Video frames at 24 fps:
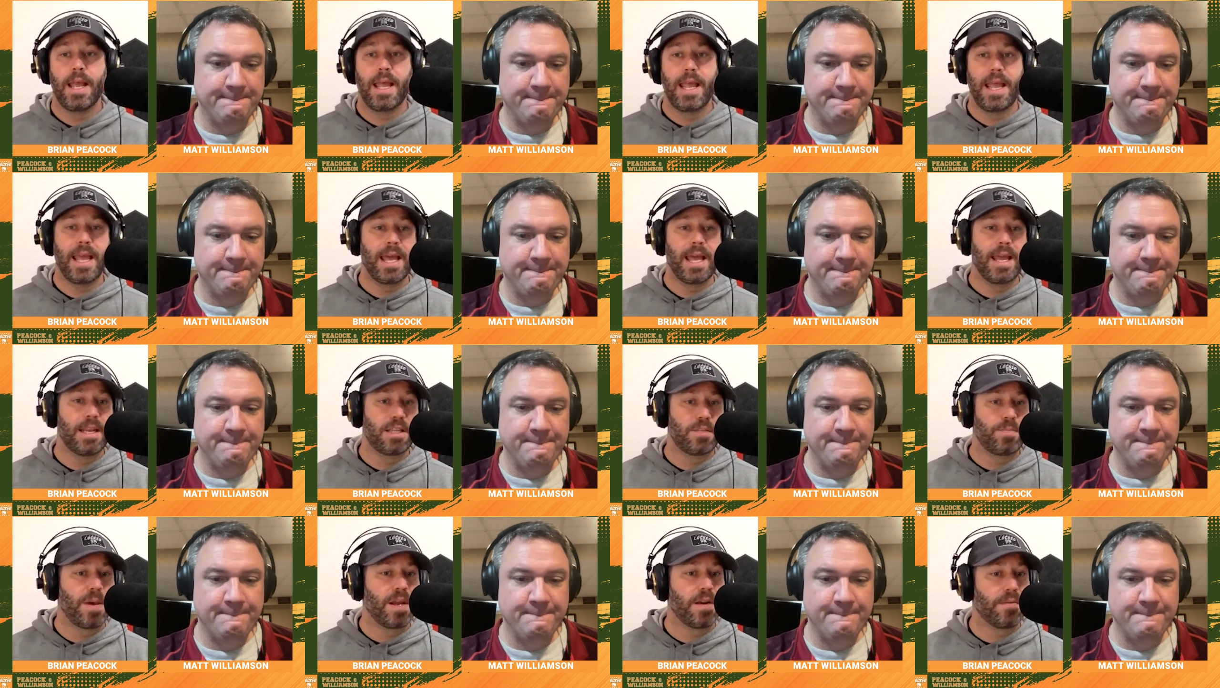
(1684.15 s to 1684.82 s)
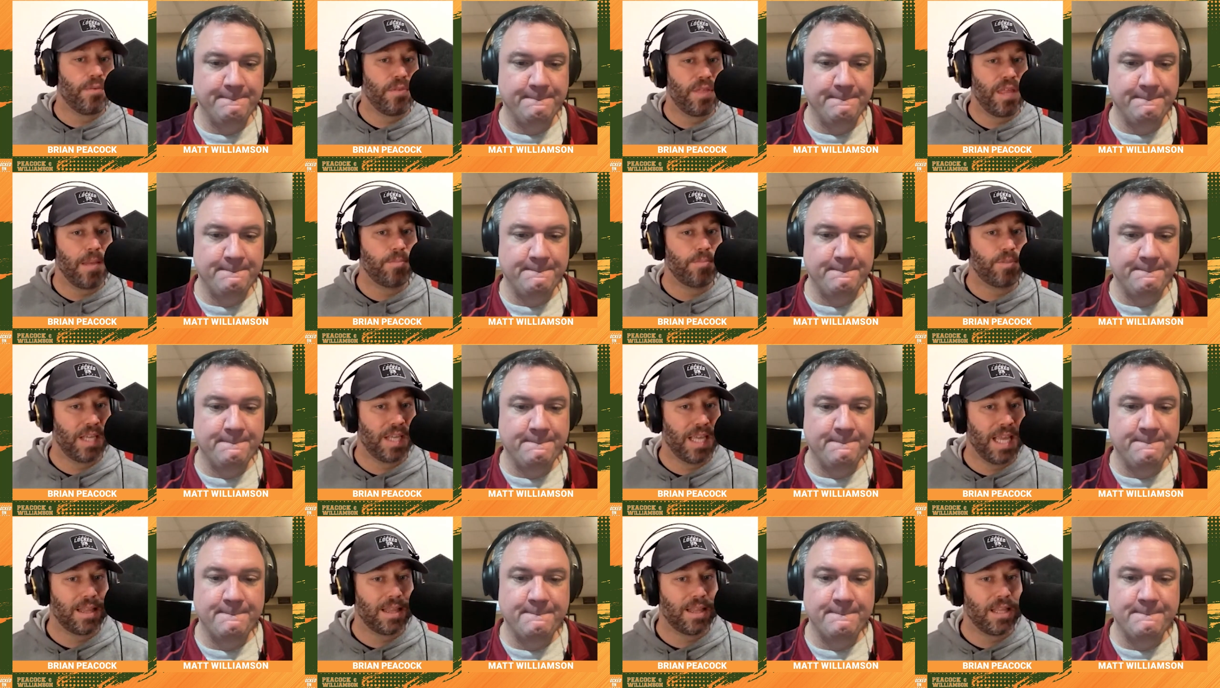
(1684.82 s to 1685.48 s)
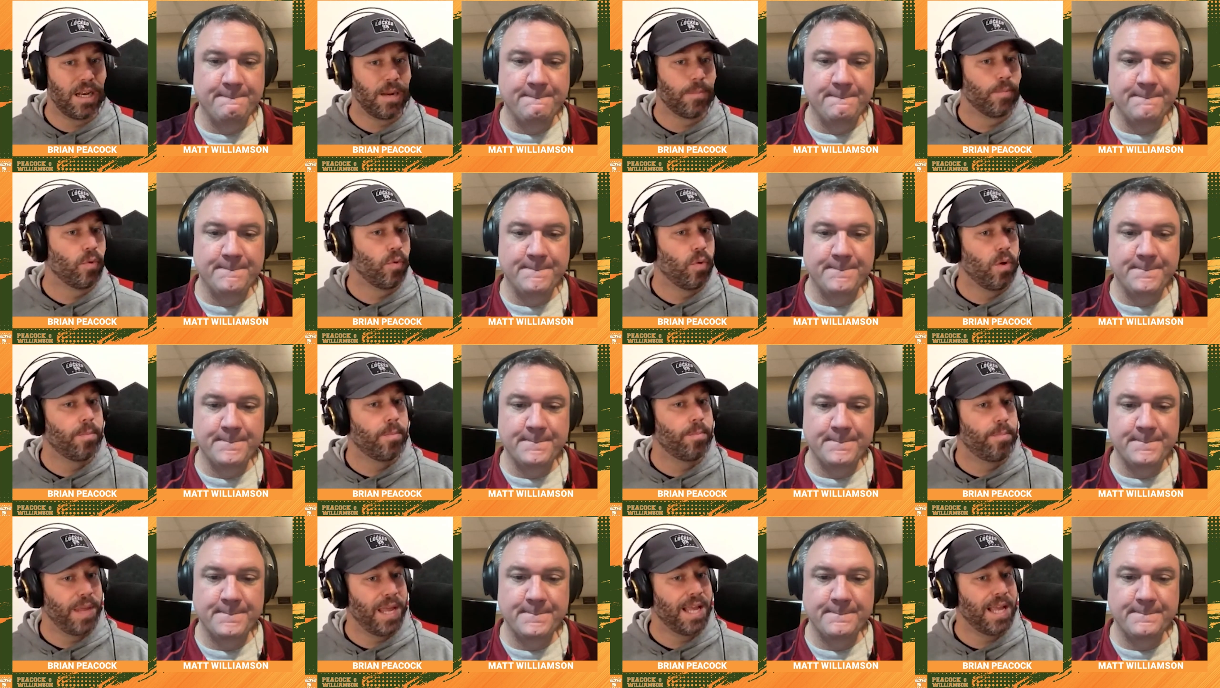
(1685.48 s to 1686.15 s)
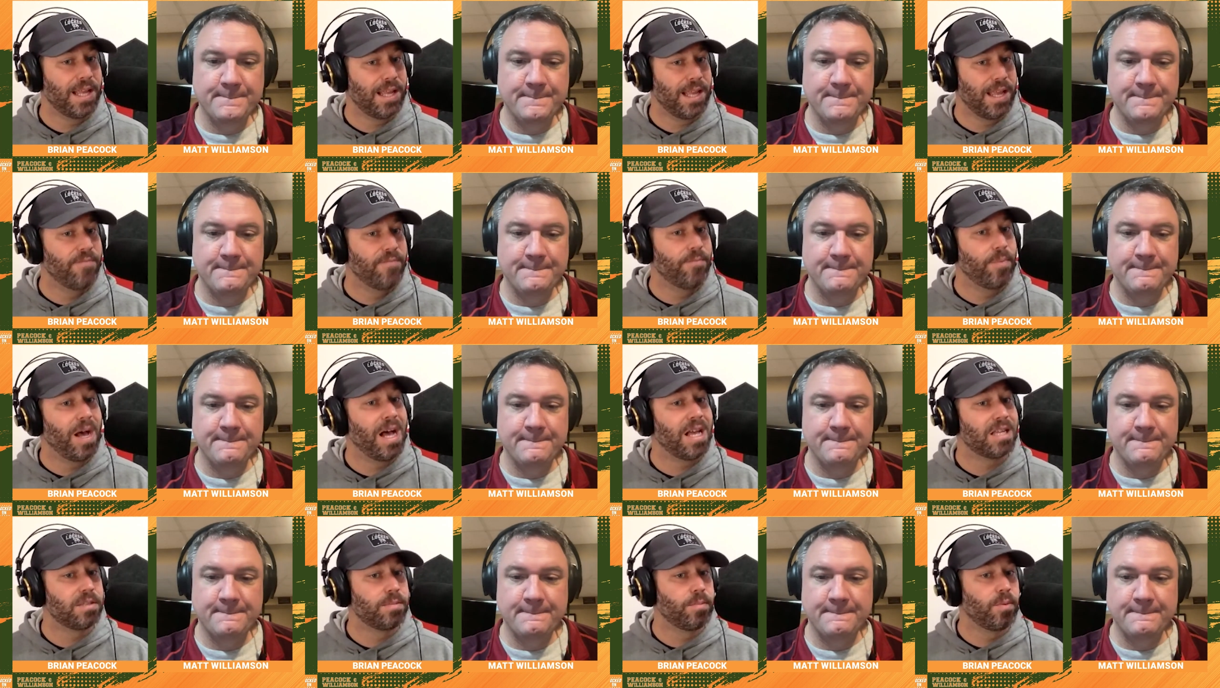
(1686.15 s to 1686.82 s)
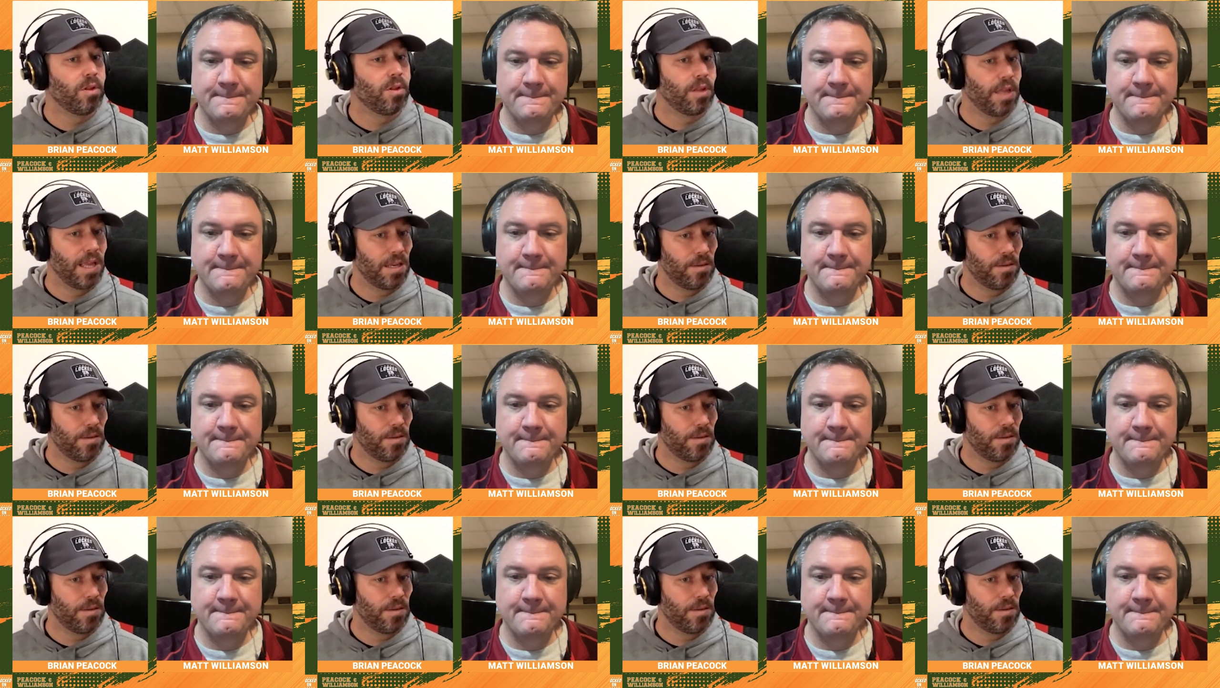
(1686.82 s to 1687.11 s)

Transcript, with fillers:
Speaker 1: and it's better for them to get the number one pick if possible,